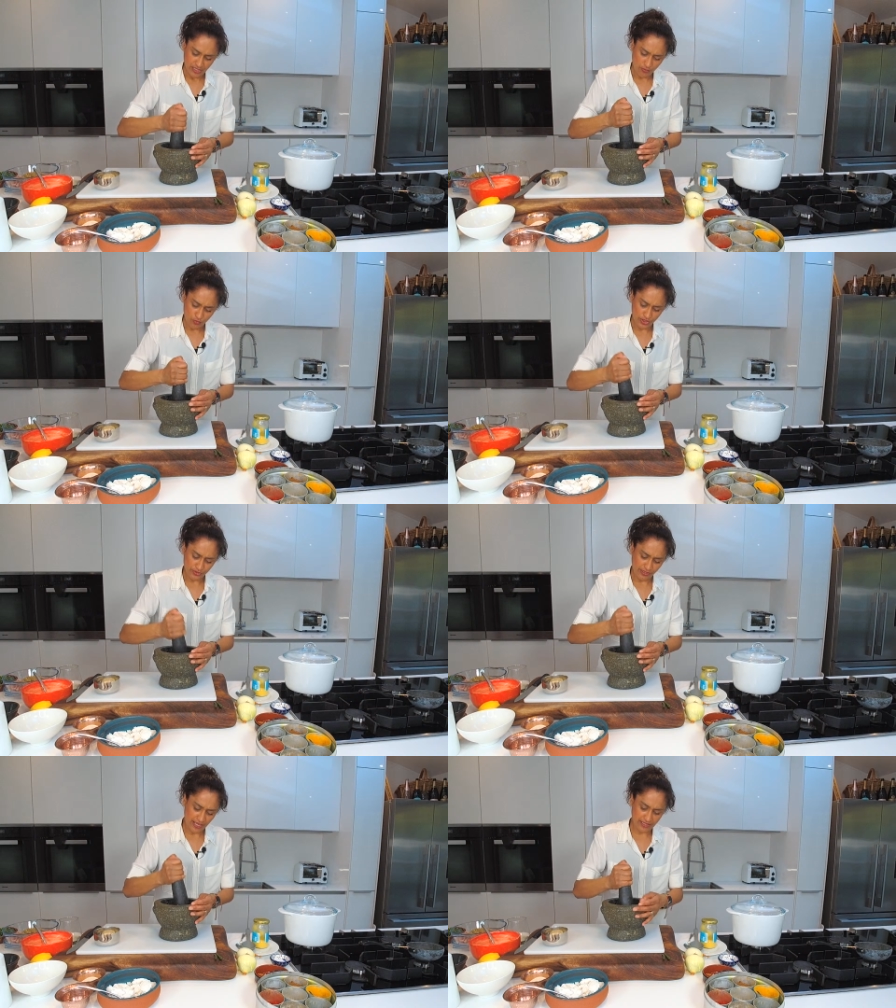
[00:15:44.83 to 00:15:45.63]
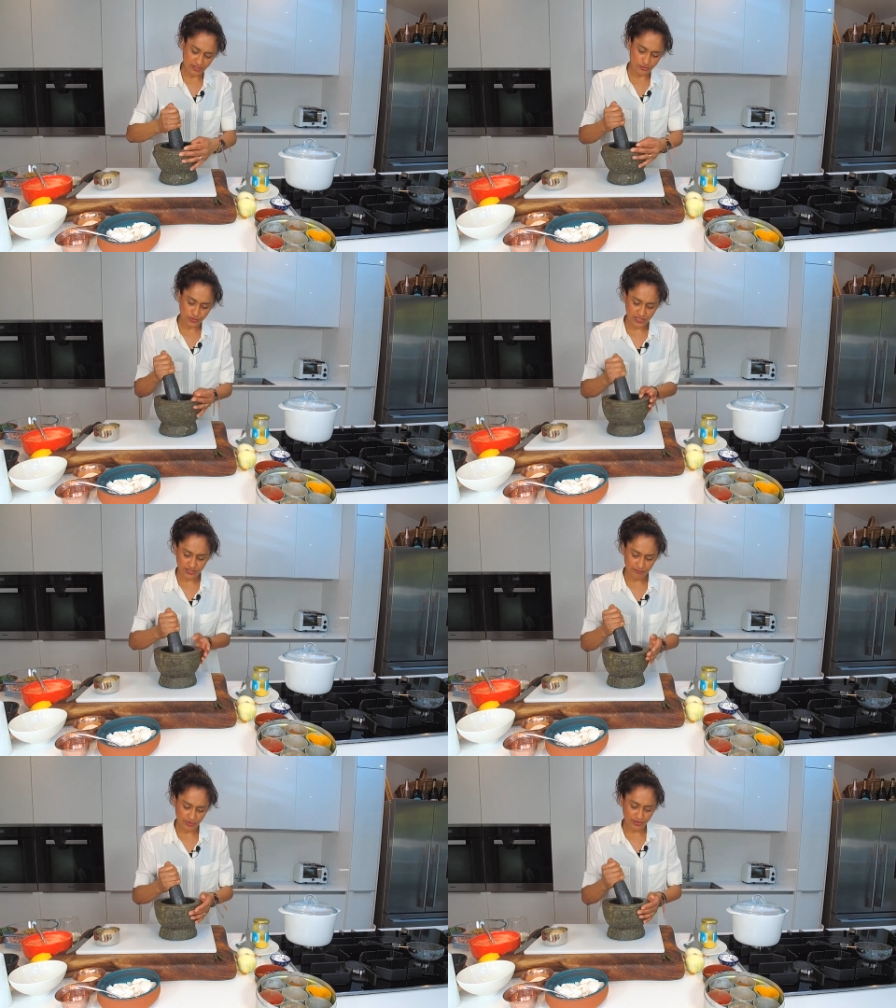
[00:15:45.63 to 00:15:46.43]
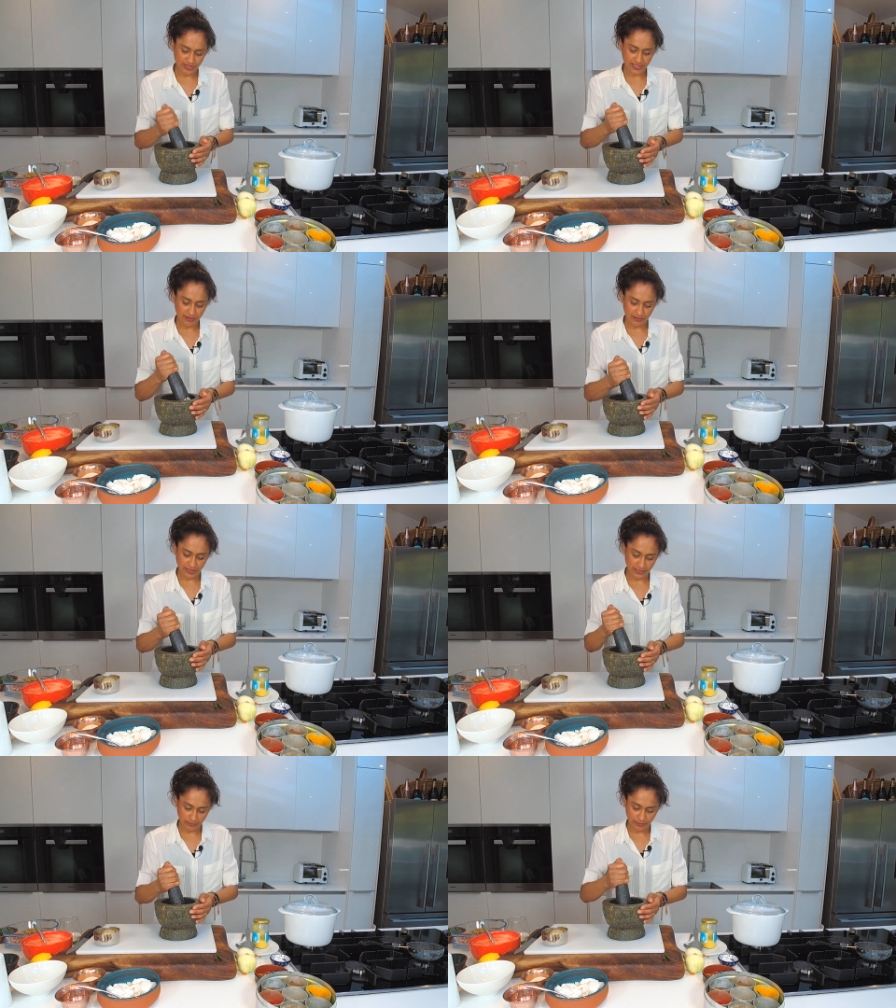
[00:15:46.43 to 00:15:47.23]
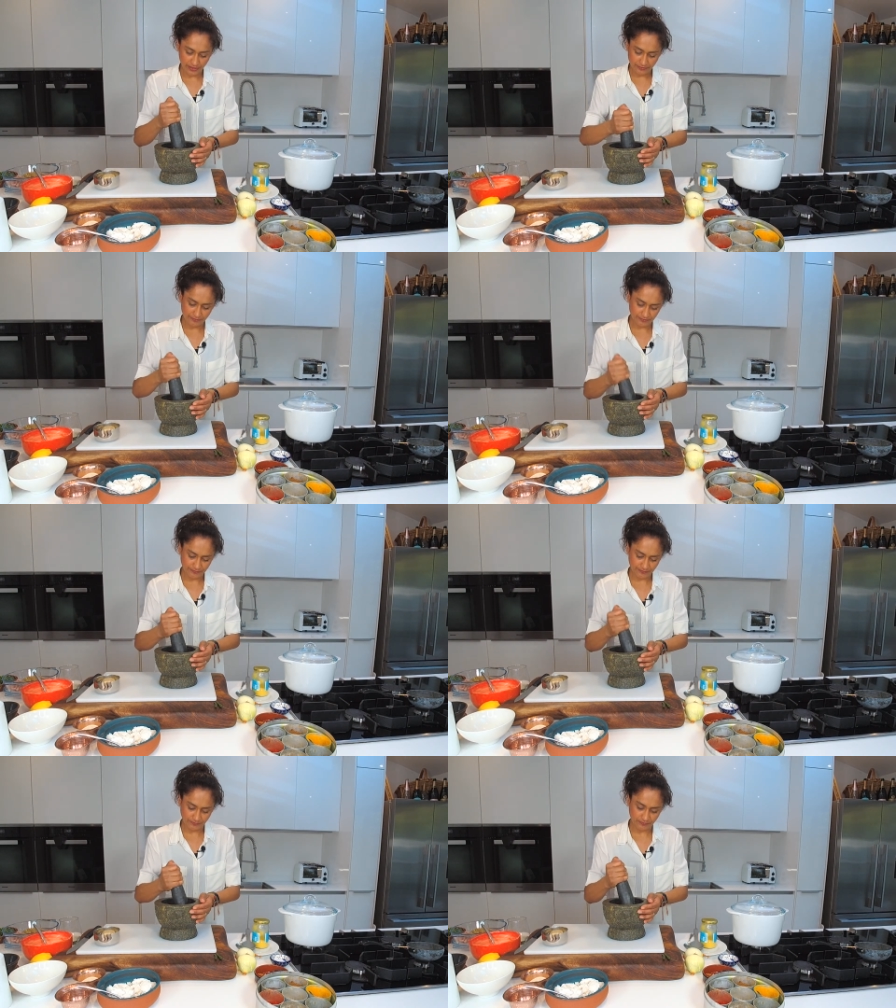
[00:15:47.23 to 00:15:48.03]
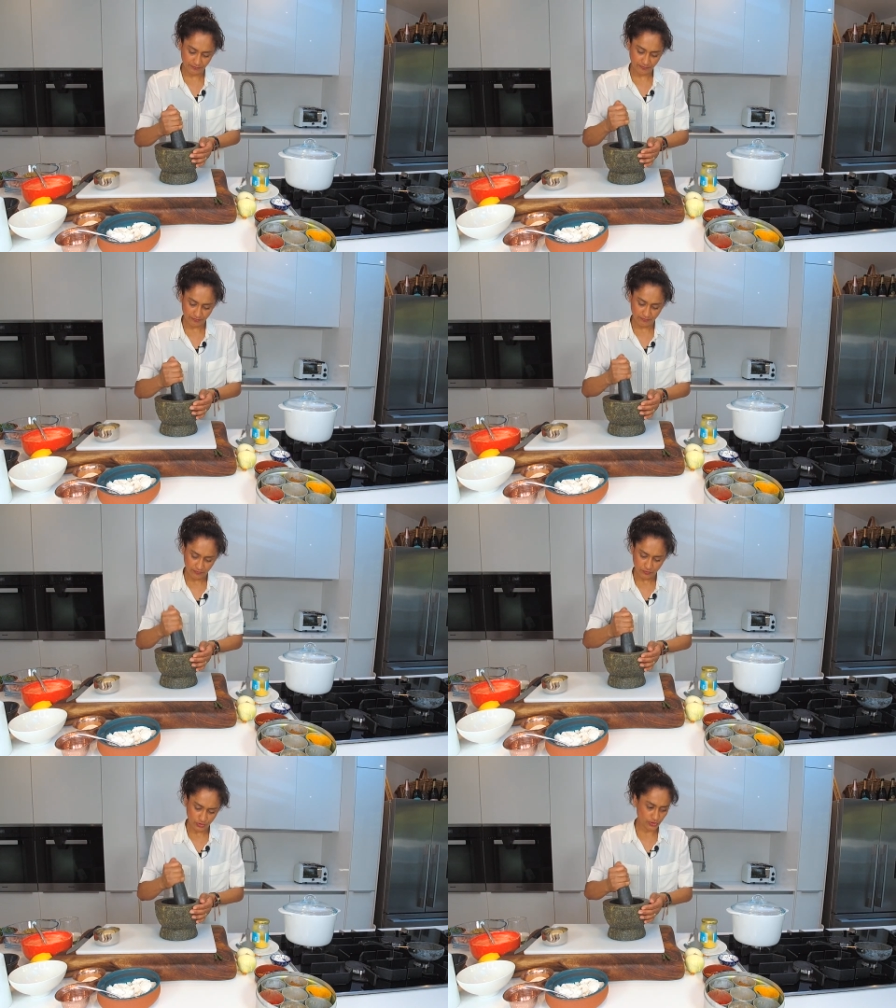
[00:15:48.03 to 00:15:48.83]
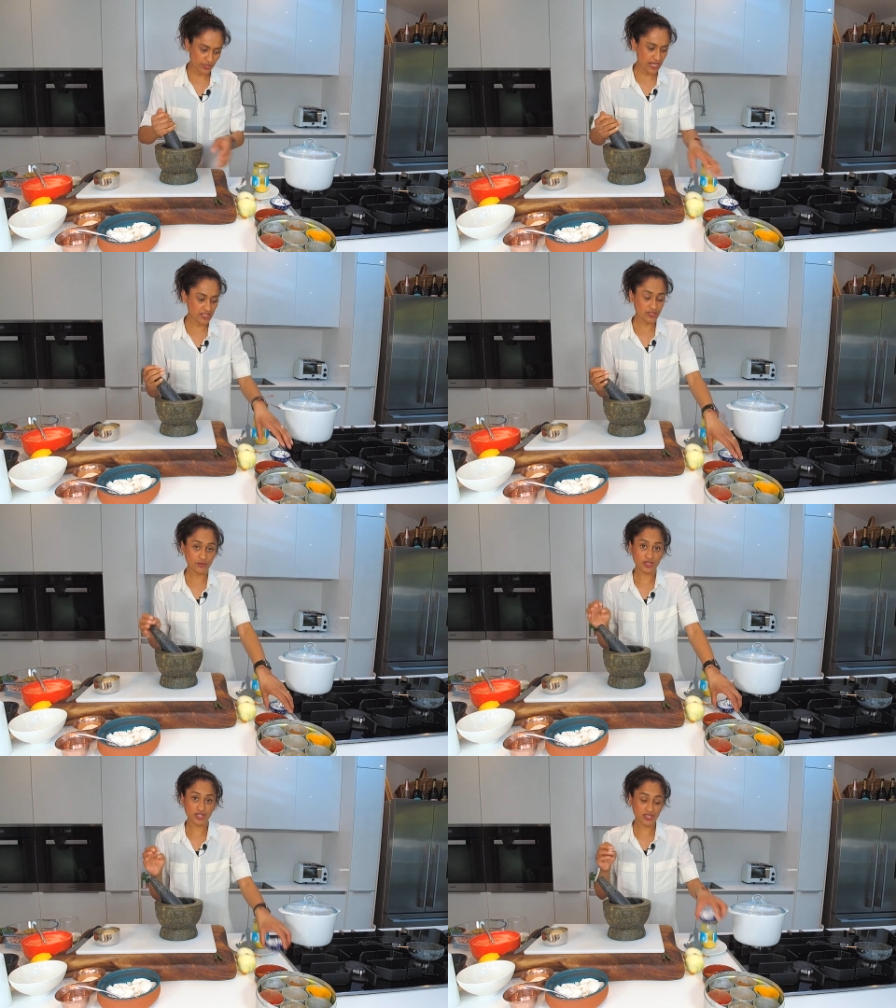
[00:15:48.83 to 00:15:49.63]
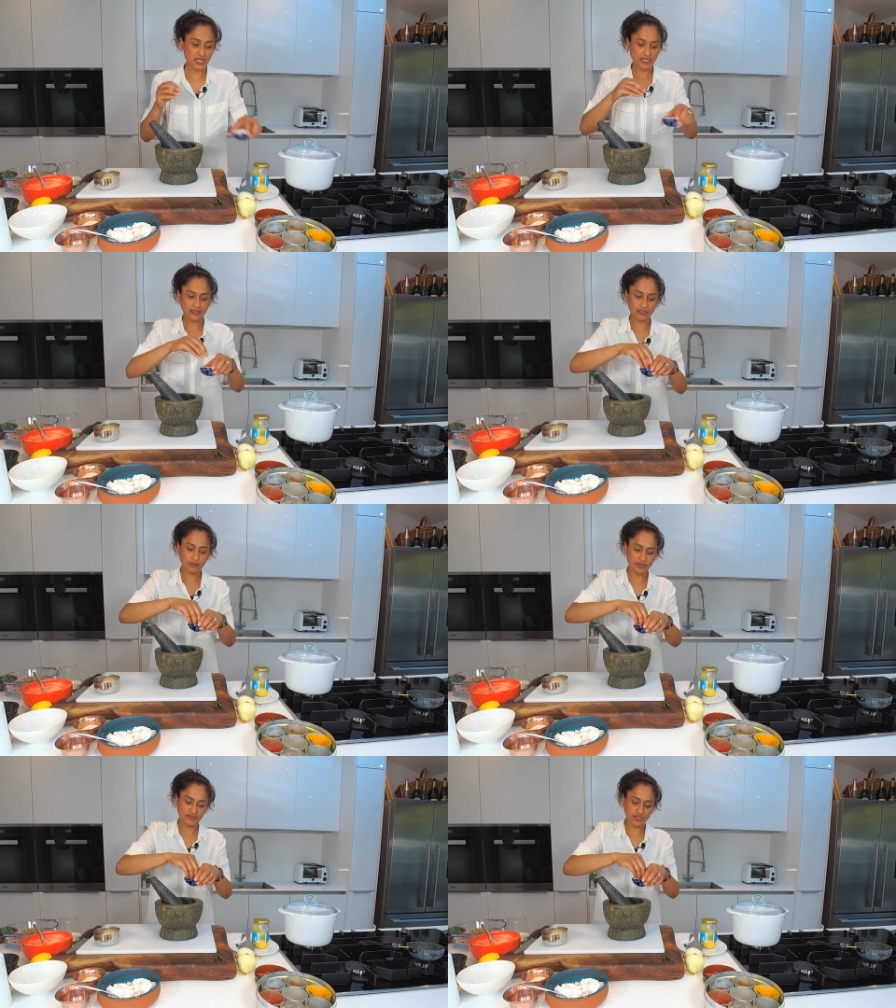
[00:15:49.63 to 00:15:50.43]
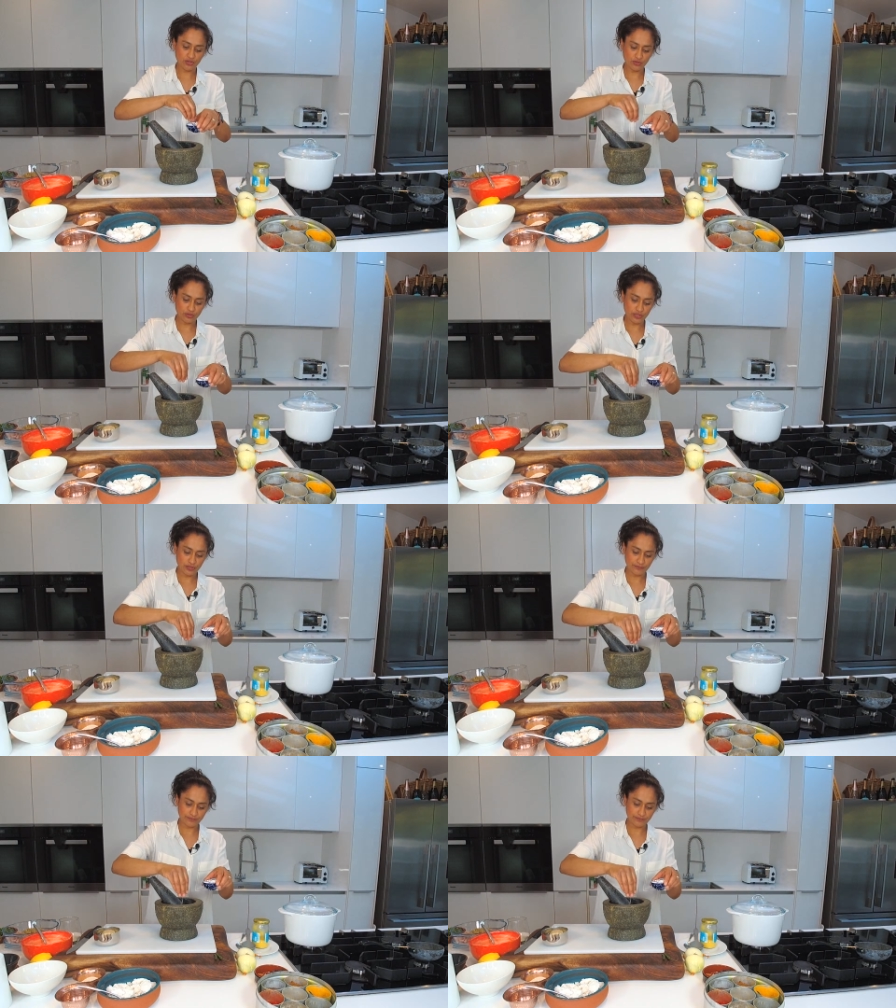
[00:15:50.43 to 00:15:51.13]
And what you can do, once they've broken down a little bit, what you can do is just add a little bit of salt,